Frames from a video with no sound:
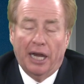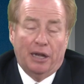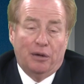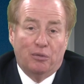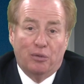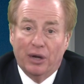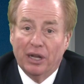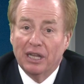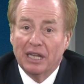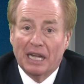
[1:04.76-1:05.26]

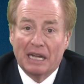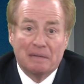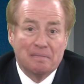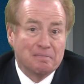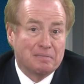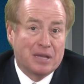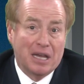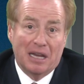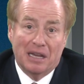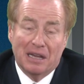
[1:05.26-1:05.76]
And really,
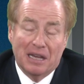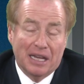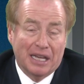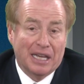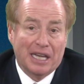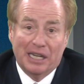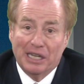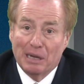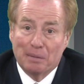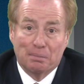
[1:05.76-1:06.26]

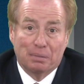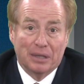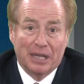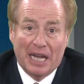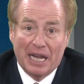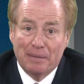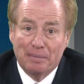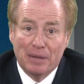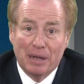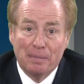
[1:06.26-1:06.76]
can you
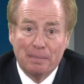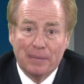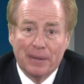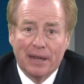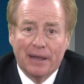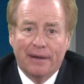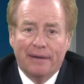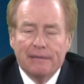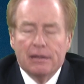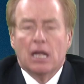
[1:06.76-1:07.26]
blame them?
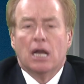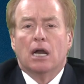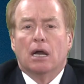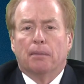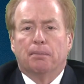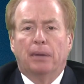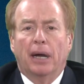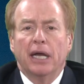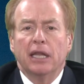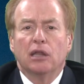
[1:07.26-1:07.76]

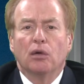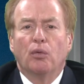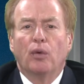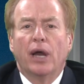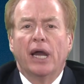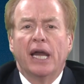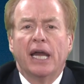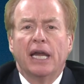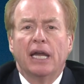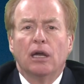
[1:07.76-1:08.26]
By the
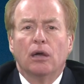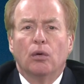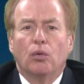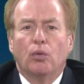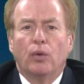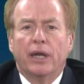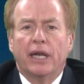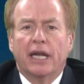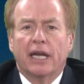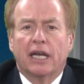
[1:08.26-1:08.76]
way,
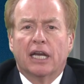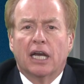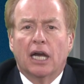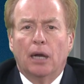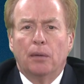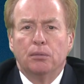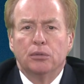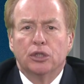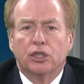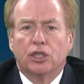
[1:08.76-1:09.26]
when it
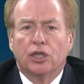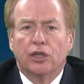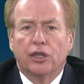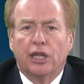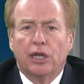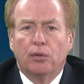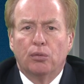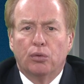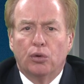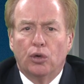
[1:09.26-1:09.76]
comes to
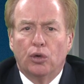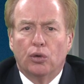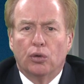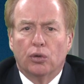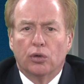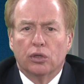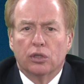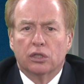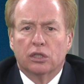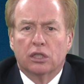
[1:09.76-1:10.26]
the
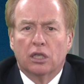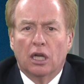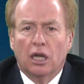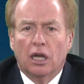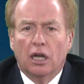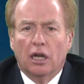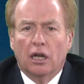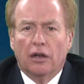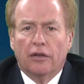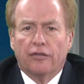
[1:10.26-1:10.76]
rules,
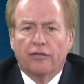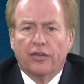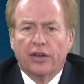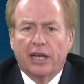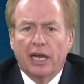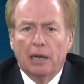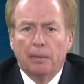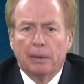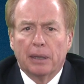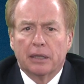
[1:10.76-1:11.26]

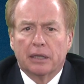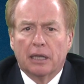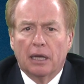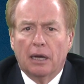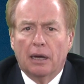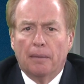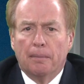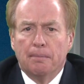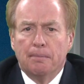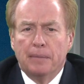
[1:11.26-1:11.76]
forget about
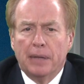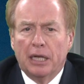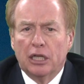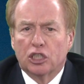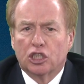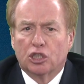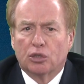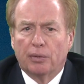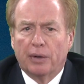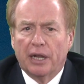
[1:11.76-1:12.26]
the
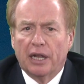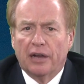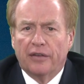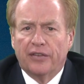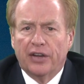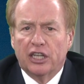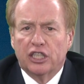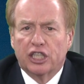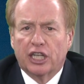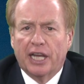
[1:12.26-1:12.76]
Ministry
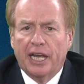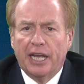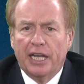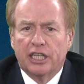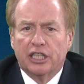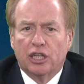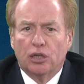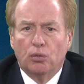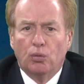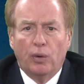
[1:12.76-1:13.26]
of
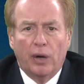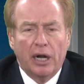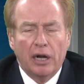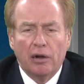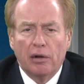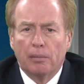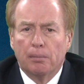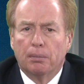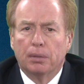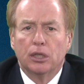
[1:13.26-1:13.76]
Education.
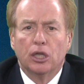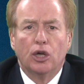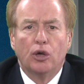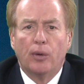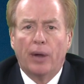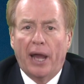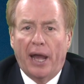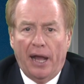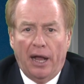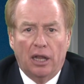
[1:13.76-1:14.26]
Where in
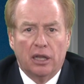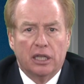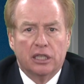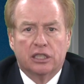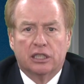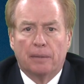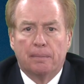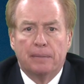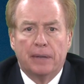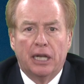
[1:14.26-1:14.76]
blue hell
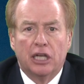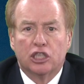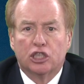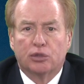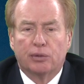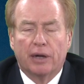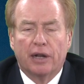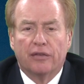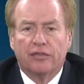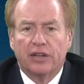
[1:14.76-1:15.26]
is the
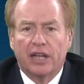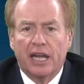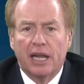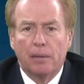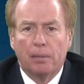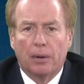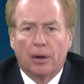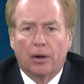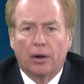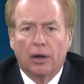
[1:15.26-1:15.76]
Ministry of
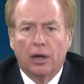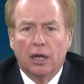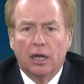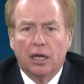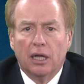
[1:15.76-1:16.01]
Labor?